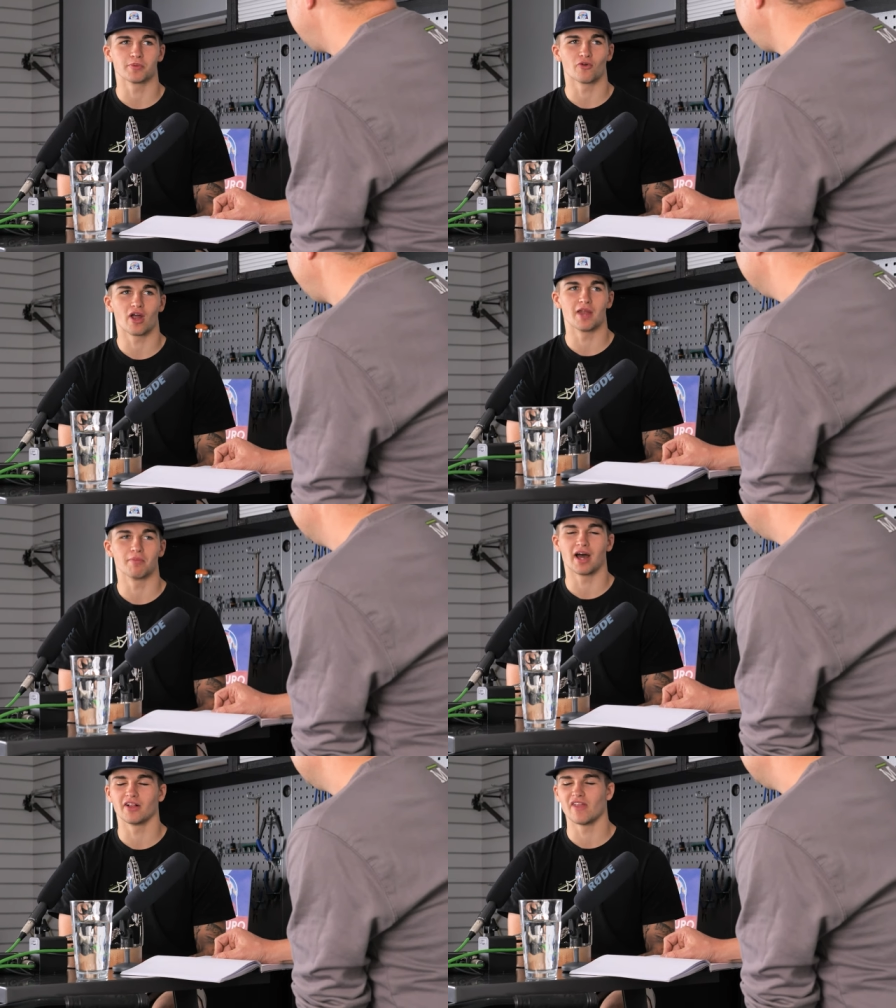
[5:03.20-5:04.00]
people ride,
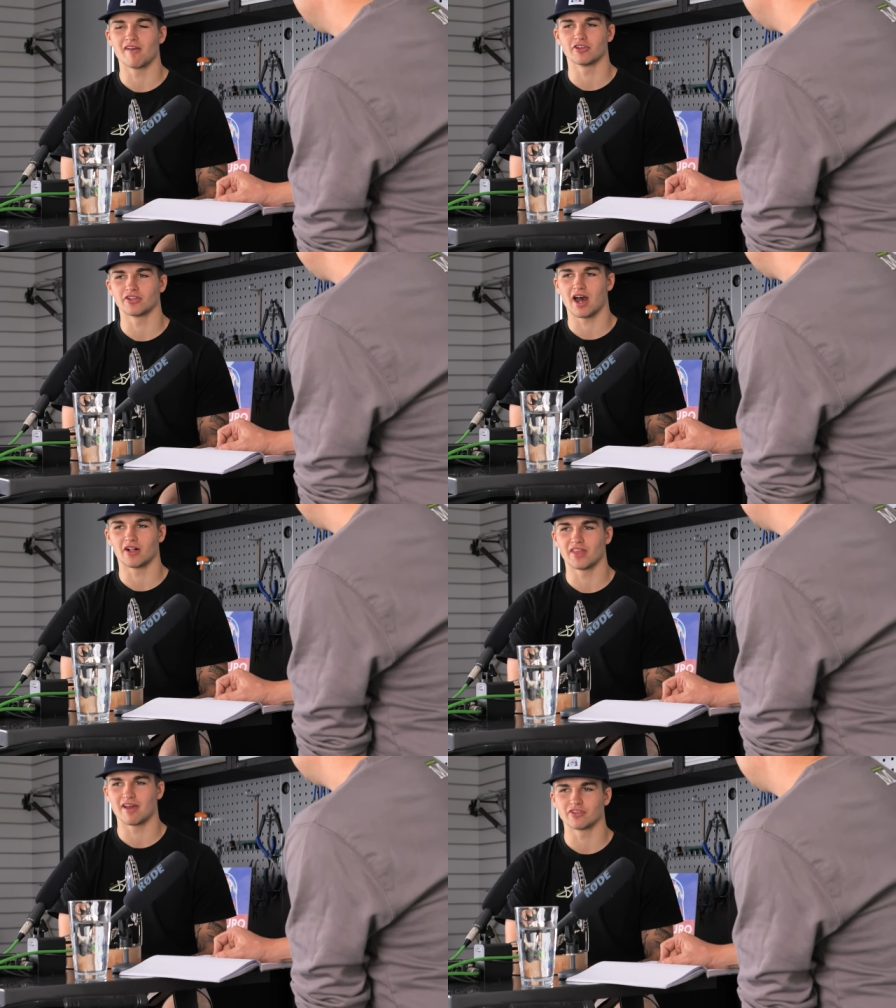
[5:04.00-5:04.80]
but
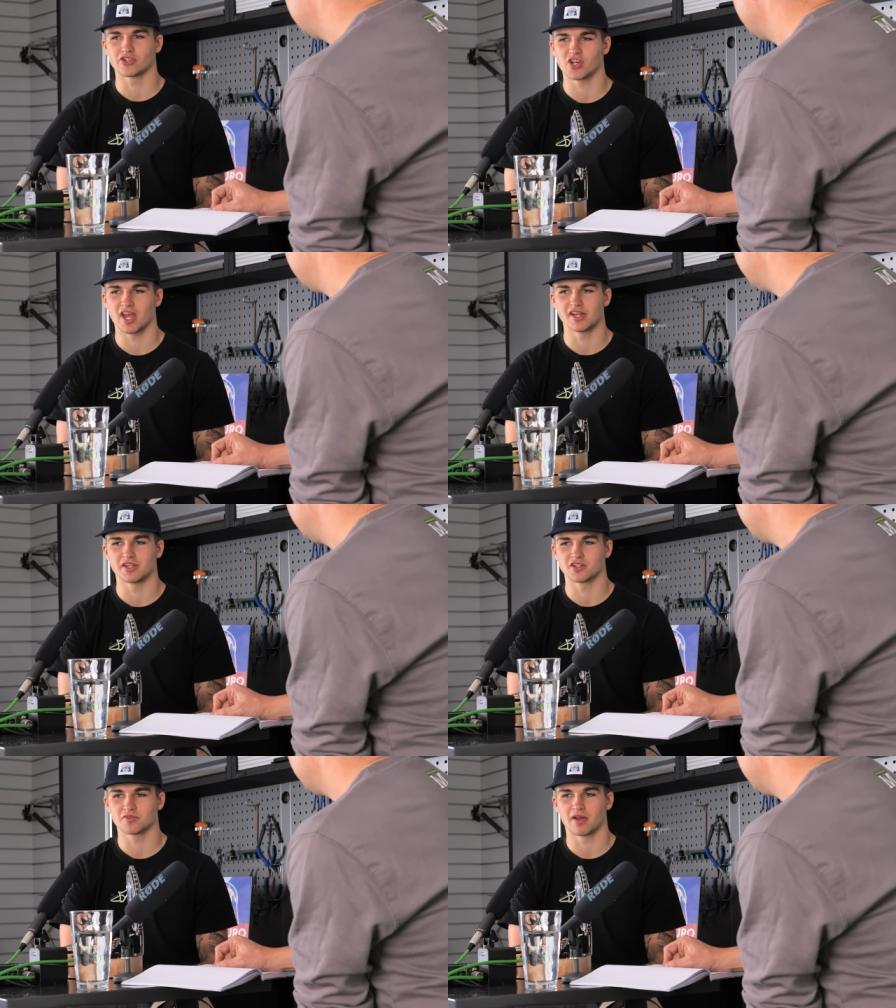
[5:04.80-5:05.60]
I'll never
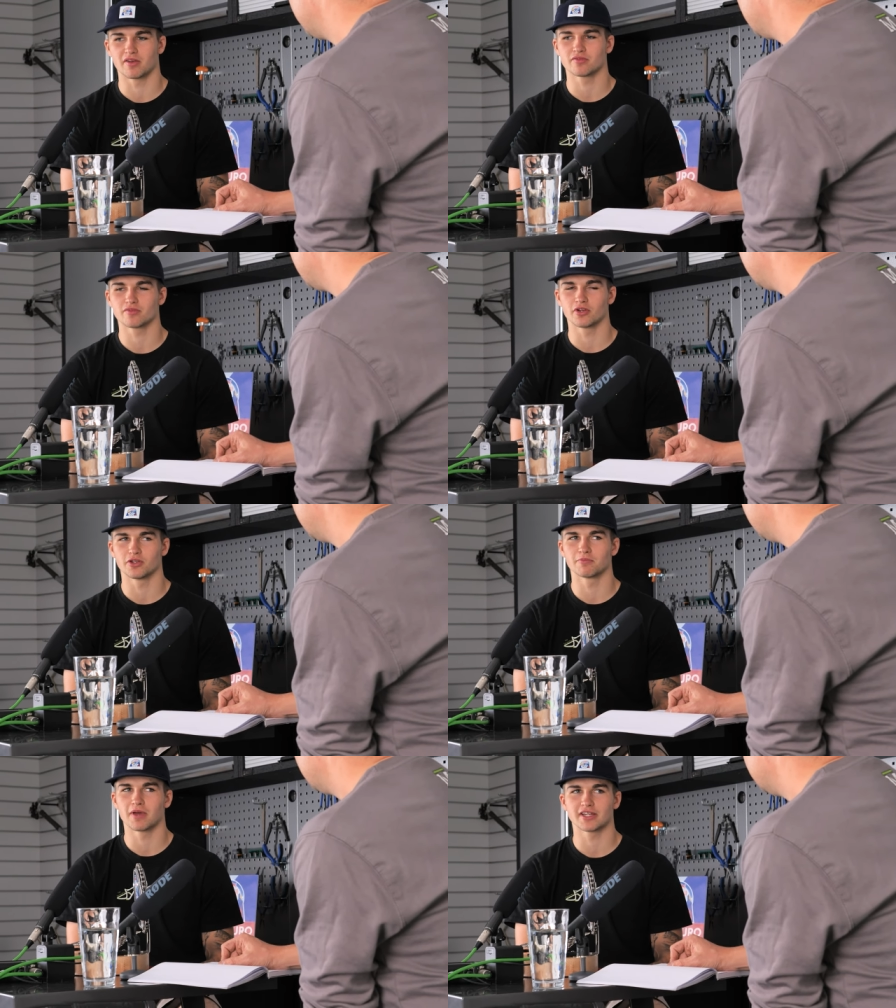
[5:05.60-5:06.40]
change my
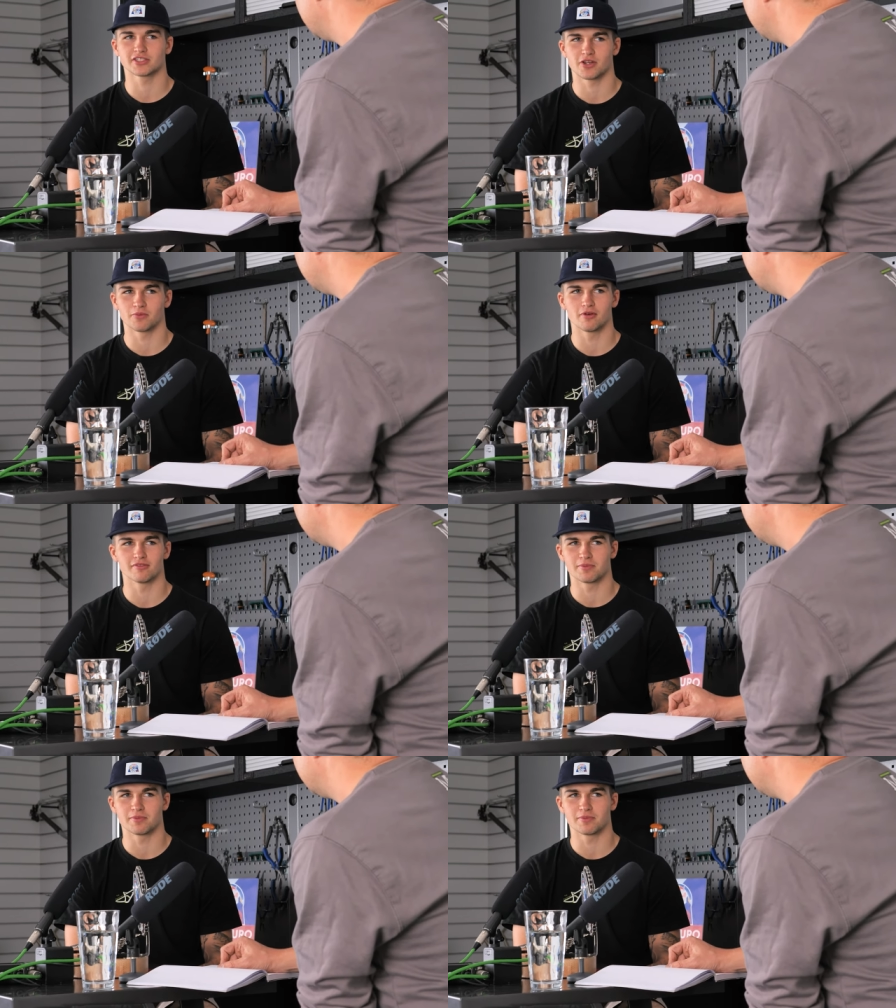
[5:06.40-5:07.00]
run based on what other